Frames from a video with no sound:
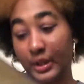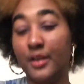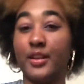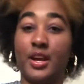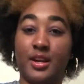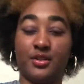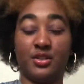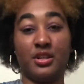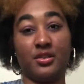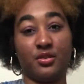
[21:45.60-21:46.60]
That
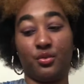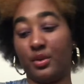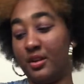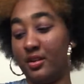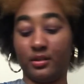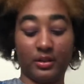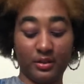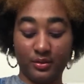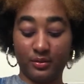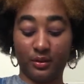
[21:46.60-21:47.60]
she is underrated.
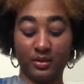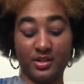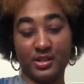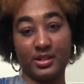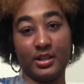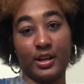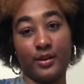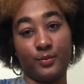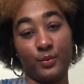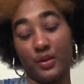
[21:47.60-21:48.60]

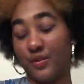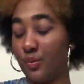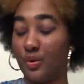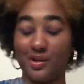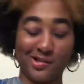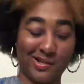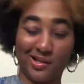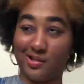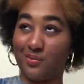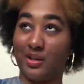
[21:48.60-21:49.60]
If you want to stand
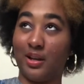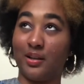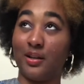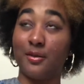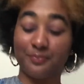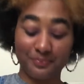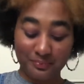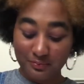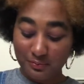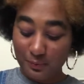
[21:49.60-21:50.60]
some talent,
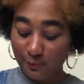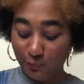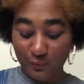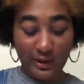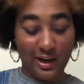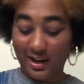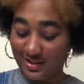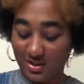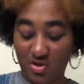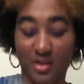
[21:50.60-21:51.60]
I
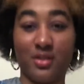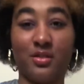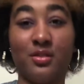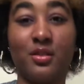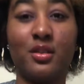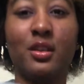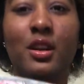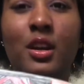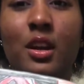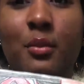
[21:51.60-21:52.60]
suggest.
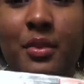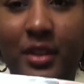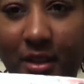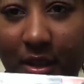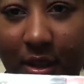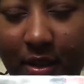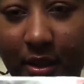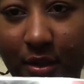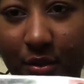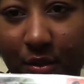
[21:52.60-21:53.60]
But then again,
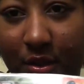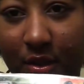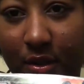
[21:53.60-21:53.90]
like doing the